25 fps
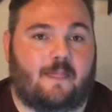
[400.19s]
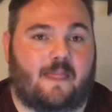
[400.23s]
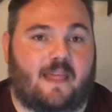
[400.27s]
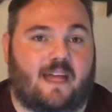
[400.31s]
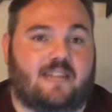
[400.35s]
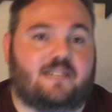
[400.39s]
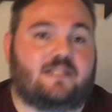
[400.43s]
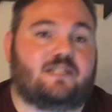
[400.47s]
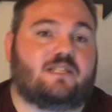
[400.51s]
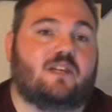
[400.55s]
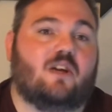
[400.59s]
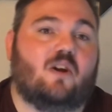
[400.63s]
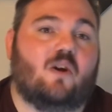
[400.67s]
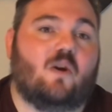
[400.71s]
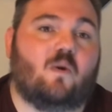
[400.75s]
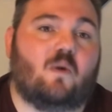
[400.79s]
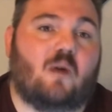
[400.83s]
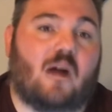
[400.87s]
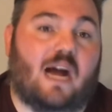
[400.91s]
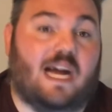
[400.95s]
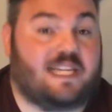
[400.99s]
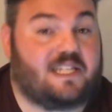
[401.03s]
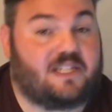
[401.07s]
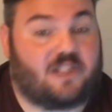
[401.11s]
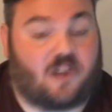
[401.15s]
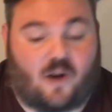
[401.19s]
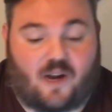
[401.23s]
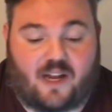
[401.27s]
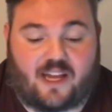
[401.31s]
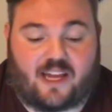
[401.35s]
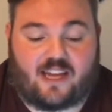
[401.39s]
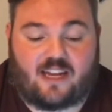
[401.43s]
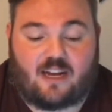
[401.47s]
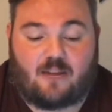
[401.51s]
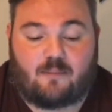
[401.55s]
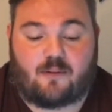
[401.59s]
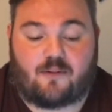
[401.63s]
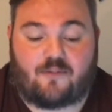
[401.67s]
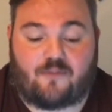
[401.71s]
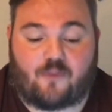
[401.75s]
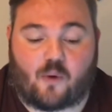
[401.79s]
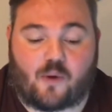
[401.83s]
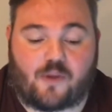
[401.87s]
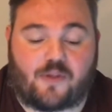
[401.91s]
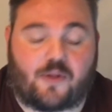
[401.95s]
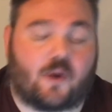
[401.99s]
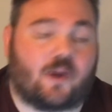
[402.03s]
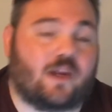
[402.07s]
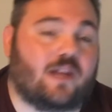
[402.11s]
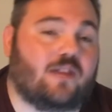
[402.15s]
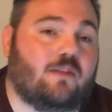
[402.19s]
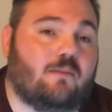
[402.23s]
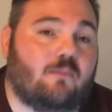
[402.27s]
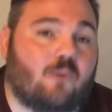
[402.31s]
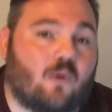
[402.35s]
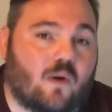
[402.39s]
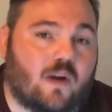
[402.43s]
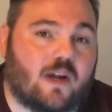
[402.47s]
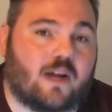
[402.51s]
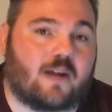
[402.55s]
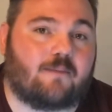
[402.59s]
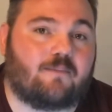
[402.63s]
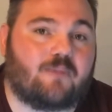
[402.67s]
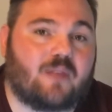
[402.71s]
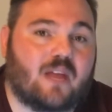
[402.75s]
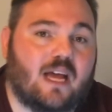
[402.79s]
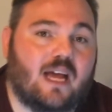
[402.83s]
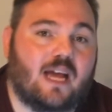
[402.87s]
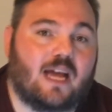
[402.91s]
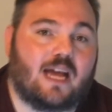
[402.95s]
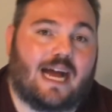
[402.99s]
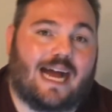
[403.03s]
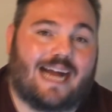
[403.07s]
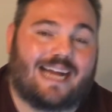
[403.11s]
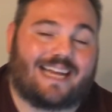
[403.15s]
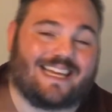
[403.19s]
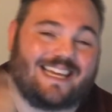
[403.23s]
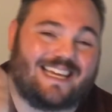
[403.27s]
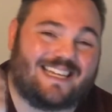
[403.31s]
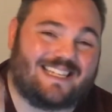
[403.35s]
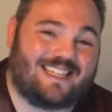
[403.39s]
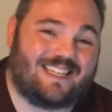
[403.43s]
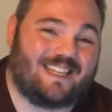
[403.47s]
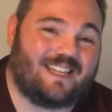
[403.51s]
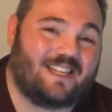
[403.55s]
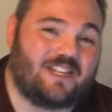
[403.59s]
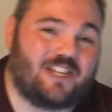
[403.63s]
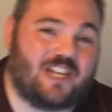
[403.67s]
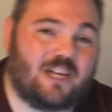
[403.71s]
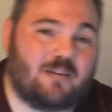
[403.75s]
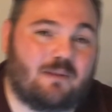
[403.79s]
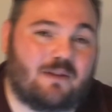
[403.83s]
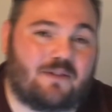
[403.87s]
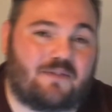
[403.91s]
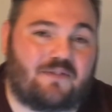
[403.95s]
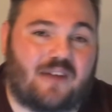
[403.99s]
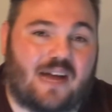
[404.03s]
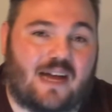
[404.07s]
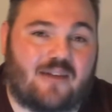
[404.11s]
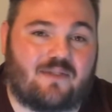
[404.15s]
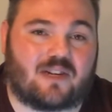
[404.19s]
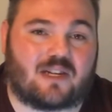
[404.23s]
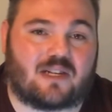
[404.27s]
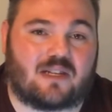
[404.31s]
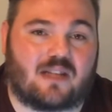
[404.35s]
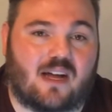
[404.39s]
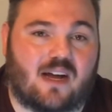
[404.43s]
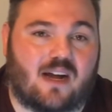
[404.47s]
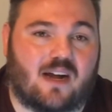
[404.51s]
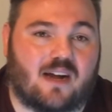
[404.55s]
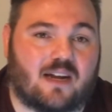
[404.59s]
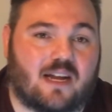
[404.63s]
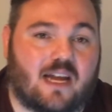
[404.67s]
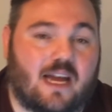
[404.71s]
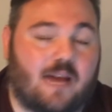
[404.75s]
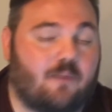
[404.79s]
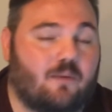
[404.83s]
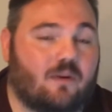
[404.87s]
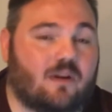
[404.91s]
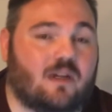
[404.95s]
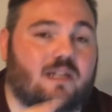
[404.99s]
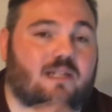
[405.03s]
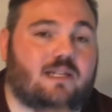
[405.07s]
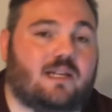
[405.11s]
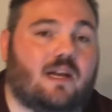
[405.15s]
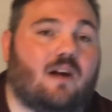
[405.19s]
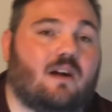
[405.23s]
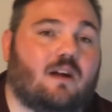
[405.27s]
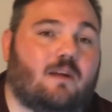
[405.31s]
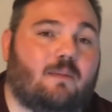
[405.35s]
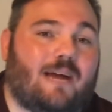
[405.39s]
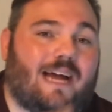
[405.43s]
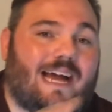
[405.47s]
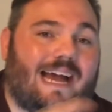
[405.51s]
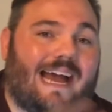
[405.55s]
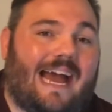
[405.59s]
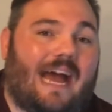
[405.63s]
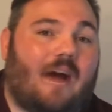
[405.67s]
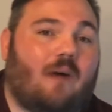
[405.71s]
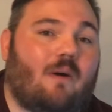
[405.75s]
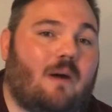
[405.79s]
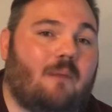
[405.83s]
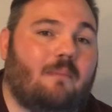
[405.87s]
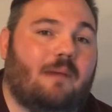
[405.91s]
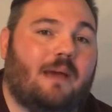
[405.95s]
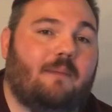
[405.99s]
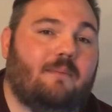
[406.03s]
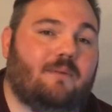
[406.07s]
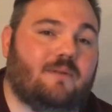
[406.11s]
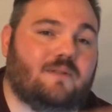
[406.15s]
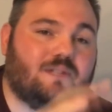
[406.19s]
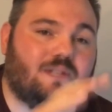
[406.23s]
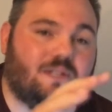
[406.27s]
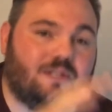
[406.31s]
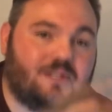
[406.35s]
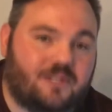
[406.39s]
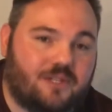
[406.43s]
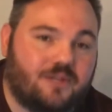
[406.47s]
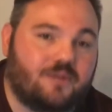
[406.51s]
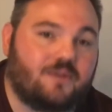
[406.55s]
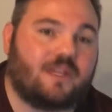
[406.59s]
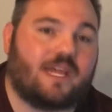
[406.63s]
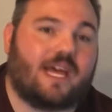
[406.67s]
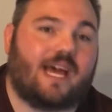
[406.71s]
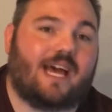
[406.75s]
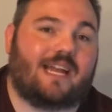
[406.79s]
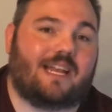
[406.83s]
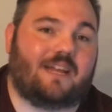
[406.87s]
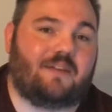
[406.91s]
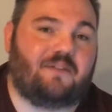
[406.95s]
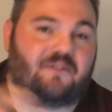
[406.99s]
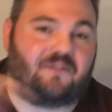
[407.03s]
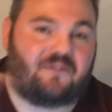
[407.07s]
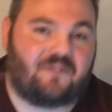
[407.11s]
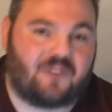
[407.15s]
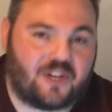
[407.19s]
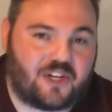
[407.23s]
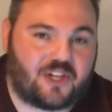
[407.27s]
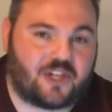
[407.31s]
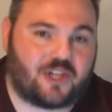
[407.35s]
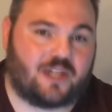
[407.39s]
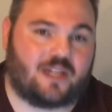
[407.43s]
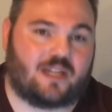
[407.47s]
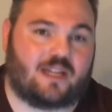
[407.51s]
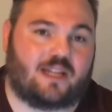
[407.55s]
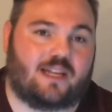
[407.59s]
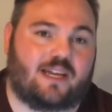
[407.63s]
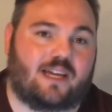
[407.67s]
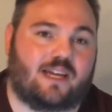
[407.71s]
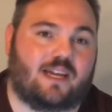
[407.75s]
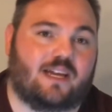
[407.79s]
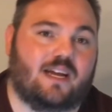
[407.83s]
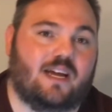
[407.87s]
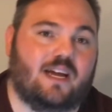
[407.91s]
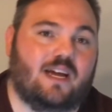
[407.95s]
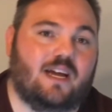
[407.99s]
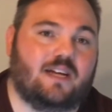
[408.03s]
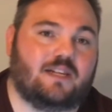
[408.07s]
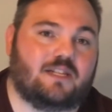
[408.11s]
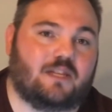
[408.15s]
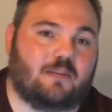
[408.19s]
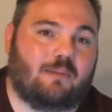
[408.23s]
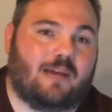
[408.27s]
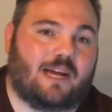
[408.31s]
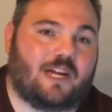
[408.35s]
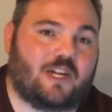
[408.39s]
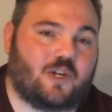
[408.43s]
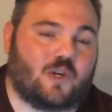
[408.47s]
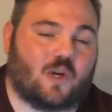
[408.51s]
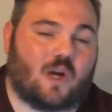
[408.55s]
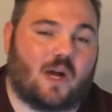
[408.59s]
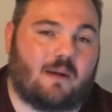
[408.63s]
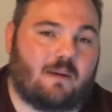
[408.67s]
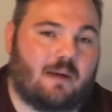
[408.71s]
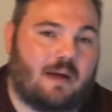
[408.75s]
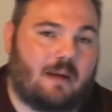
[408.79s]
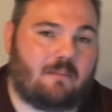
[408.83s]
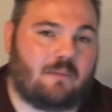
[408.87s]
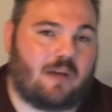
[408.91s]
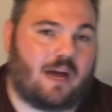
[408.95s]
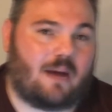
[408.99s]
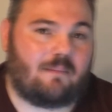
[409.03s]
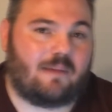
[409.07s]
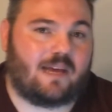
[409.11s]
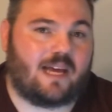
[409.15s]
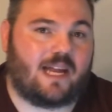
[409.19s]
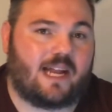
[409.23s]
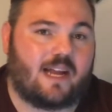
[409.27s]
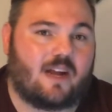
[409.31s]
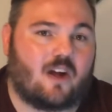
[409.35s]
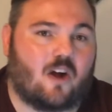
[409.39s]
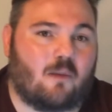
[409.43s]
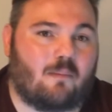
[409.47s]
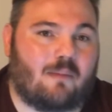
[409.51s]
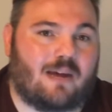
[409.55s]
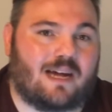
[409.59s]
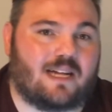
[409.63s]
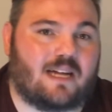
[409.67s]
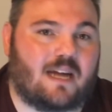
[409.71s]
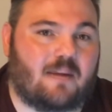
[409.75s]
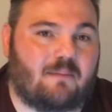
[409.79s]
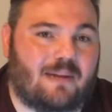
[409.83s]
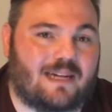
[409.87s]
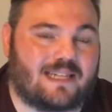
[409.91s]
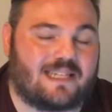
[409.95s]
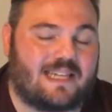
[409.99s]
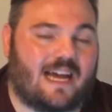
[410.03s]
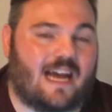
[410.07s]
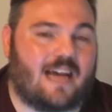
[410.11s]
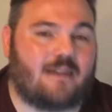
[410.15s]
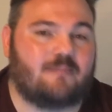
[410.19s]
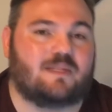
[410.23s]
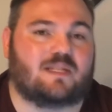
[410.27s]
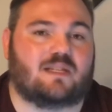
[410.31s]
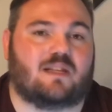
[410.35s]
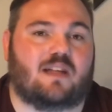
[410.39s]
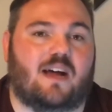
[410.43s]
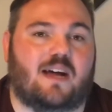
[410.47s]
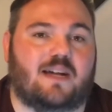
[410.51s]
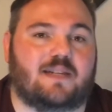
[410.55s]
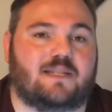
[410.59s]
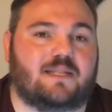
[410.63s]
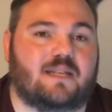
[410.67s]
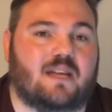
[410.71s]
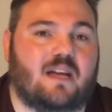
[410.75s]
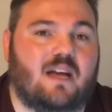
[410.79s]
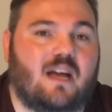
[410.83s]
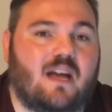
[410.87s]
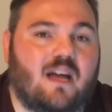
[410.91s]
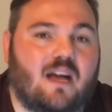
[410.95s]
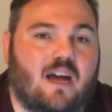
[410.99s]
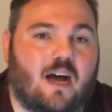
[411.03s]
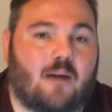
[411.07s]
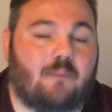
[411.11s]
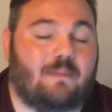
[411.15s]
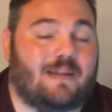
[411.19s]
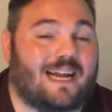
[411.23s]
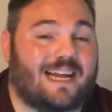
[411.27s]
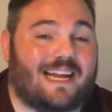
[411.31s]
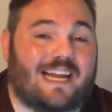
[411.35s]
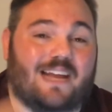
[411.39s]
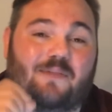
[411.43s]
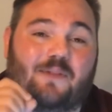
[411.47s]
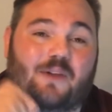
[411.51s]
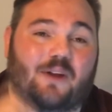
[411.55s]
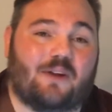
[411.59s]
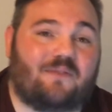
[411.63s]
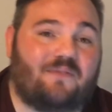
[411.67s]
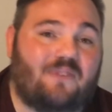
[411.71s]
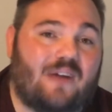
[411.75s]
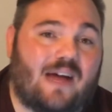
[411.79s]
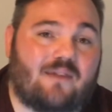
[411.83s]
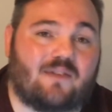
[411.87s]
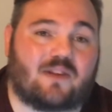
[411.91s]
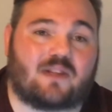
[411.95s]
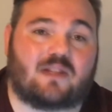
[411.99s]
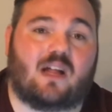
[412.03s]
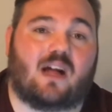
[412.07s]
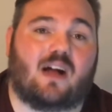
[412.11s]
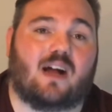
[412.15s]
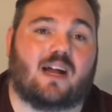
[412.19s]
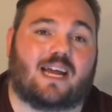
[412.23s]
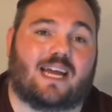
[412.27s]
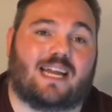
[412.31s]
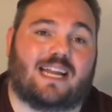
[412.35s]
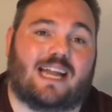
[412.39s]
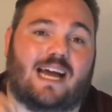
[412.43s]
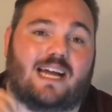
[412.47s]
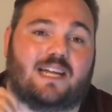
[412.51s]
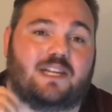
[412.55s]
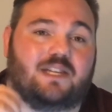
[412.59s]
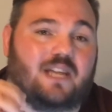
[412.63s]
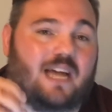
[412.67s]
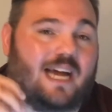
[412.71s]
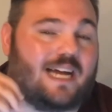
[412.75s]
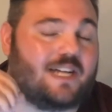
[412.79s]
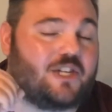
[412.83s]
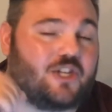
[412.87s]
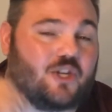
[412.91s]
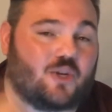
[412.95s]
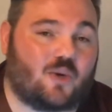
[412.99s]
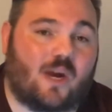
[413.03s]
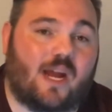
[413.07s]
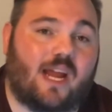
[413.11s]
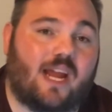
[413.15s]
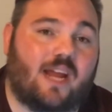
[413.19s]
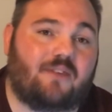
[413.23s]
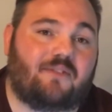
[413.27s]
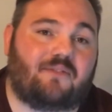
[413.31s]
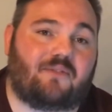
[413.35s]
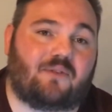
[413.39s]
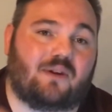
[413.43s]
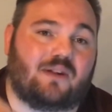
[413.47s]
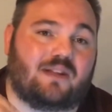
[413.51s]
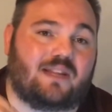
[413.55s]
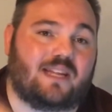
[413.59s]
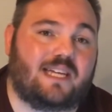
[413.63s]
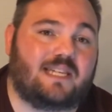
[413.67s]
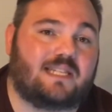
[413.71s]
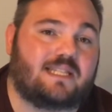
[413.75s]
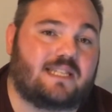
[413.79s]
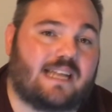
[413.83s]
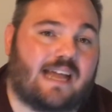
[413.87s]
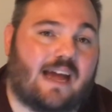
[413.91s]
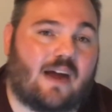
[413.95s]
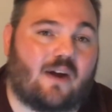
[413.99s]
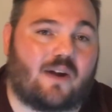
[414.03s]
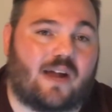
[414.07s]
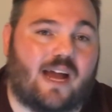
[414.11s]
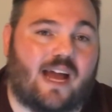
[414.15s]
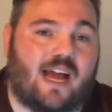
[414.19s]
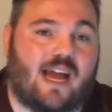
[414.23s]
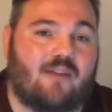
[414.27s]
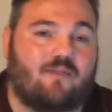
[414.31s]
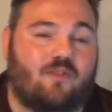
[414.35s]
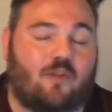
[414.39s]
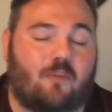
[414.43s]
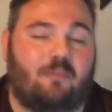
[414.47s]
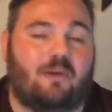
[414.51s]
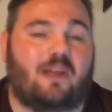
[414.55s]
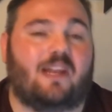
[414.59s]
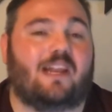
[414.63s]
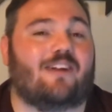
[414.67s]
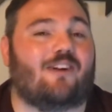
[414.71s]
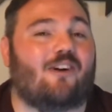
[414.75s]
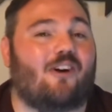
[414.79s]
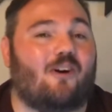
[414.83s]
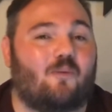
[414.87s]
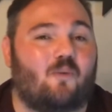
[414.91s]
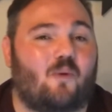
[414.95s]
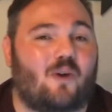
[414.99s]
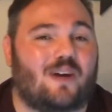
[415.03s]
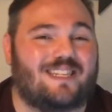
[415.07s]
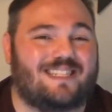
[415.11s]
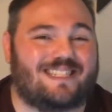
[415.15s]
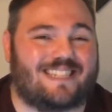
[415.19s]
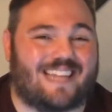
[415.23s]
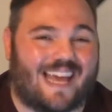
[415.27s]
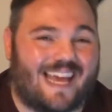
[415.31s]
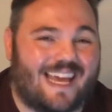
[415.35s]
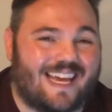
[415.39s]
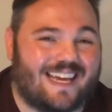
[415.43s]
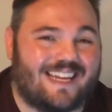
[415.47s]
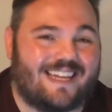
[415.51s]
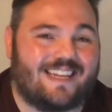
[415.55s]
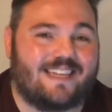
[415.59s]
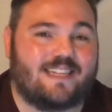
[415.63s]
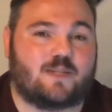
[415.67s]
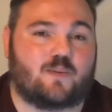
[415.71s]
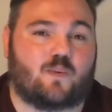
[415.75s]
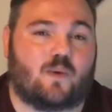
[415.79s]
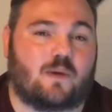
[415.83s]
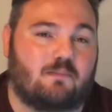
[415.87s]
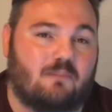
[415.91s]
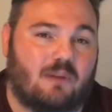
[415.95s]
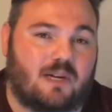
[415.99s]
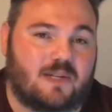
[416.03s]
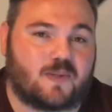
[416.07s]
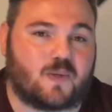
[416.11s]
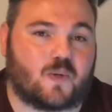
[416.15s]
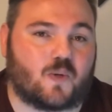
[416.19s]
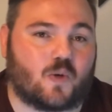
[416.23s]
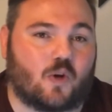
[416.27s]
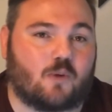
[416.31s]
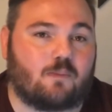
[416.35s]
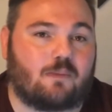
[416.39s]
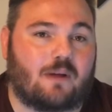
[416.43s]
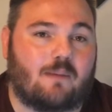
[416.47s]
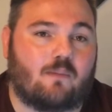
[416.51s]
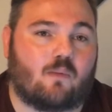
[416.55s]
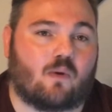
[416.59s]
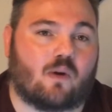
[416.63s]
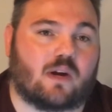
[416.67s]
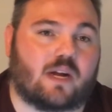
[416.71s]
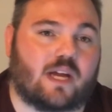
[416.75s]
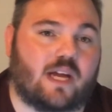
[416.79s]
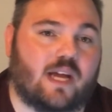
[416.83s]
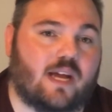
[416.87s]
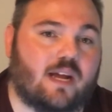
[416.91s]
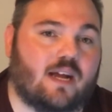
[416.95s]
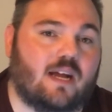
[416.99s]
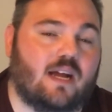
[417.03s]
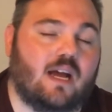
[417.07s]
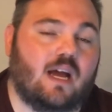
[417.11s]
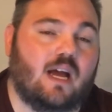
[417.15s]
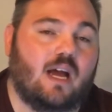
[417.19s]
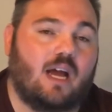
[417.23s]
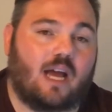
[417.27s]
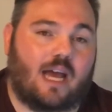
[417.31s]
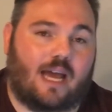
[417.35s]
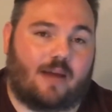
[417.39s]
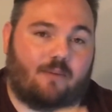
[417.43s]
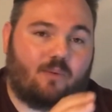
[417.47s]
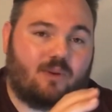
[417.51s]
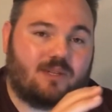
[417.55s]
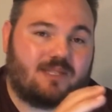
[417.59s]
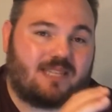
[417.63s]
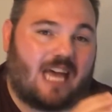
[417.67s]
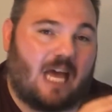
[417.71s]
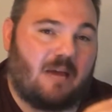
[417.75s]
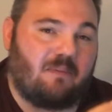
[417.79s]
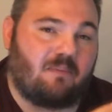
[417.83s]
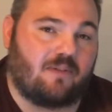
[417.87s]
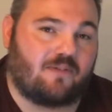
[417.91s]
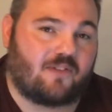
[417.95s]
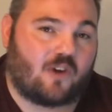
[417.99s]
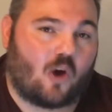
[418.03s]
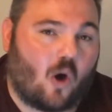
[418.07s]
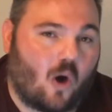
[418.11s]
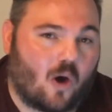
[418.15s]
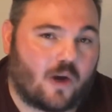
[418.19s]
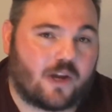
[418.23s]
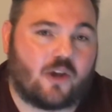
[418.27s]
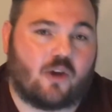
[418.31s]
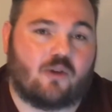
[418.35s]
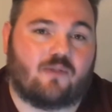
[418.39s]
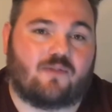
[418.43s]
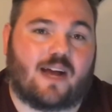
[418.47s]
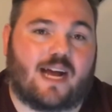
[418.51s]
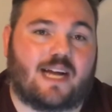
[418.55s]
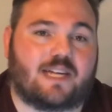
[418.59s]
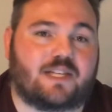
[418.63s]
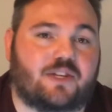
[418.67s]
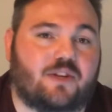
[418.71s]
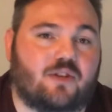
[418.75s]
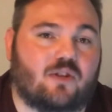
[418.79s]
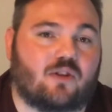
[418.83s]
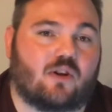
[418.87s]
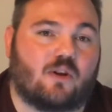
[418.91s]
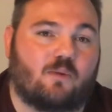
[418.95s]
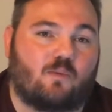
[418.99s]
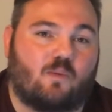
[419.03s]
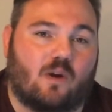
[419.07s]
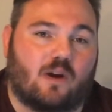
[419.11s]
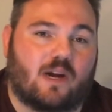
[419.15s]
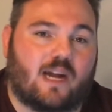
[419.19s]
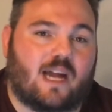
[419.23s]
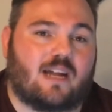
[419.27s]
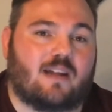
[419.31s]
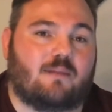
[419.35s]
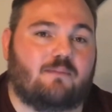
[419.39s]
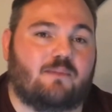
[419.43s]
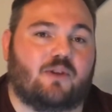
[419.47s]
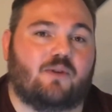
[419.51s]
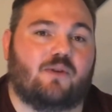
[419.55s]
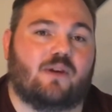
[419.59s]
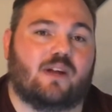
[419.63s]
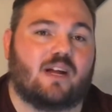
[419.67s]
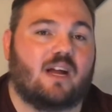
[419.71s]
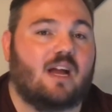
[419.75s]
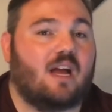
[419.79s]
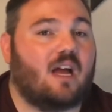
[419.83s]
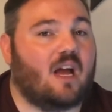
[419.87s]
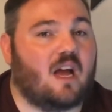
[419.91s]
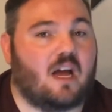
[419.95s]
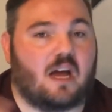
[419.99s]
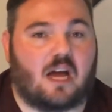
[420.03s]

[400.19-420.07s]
And so I started getting up at 4:30 in the morning. I get to the gym at 5 o'clock, and we're going to talk about how I'm able to do that efficiently to make sure I'm hitting all my time slots. But I get there at 5 o'clock, and I train for at least an hour and a half, depending on what day it is, what muscle group I'm working, and what type of cardiovascular workout I'm doing.